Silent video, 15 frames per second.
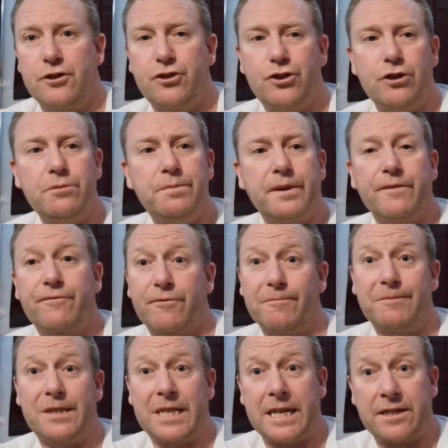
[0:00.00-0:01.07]
Shoop
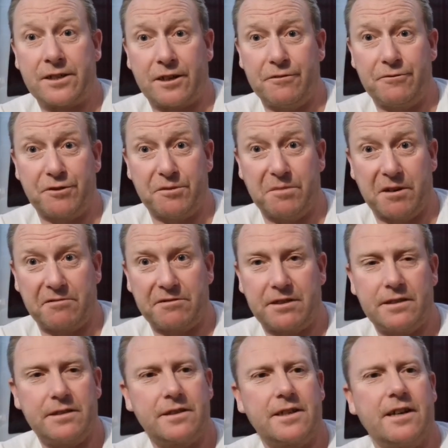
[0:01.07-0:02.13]
from Tesco's or
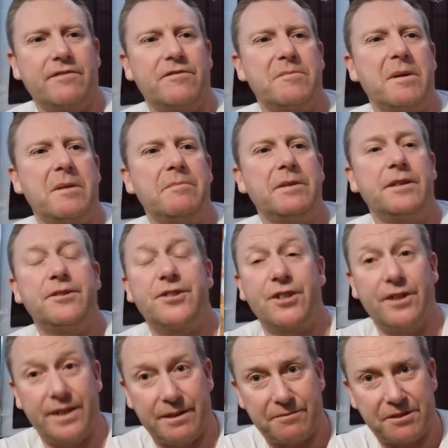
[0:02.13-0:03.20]
Morrison's, can't remember.
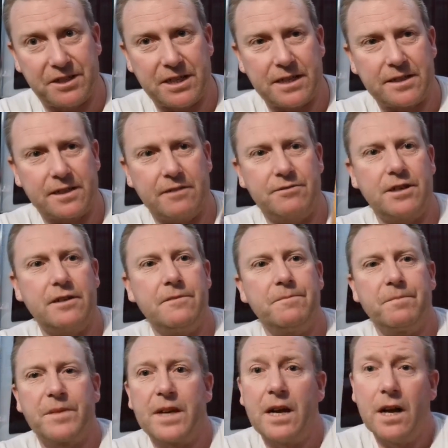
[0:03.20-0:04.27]
Certainly it was Tesco's, eh?
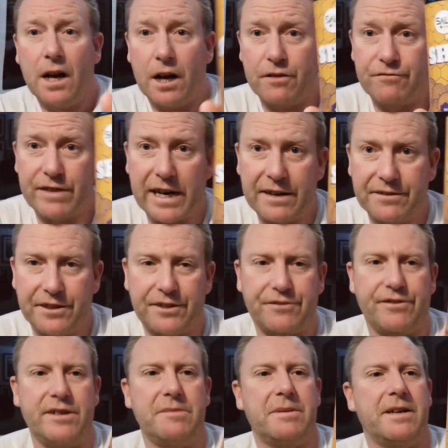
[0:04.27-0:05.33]
Around the
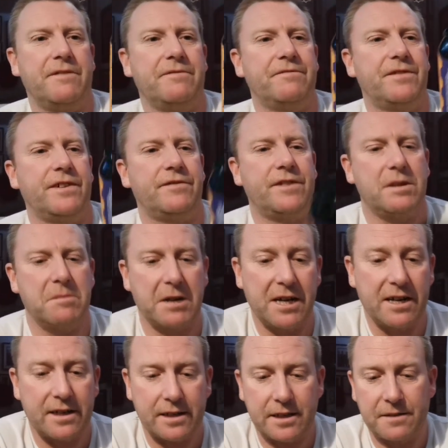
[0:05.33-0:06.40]
£3.50
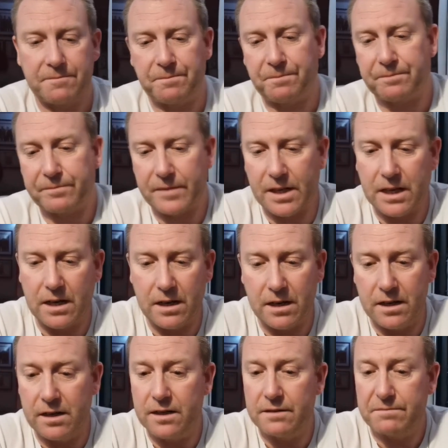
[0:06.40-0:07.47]
mark.
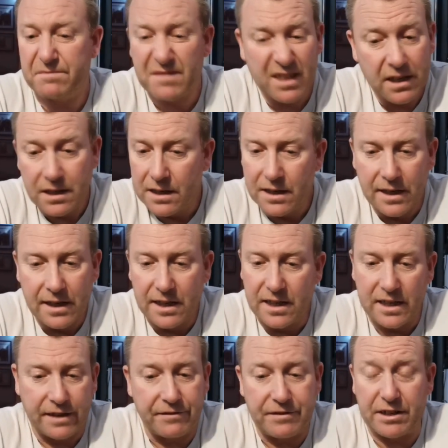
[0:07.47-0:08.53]

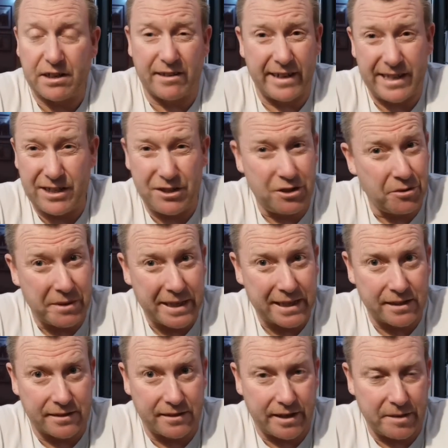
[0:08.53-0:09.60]
If you like your New
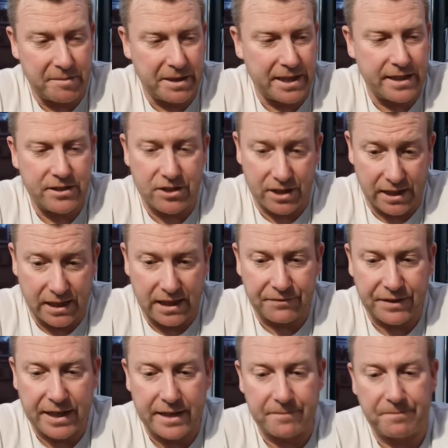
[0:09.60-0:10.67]
England IPAs, you're going to
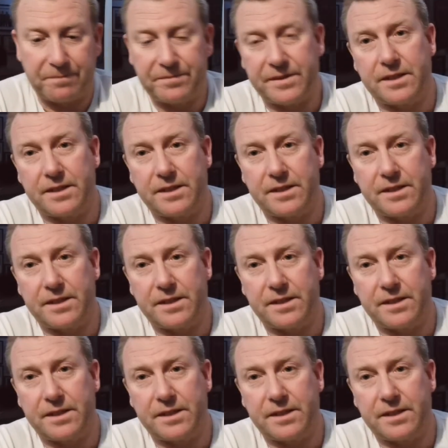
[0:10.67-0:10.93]
love that.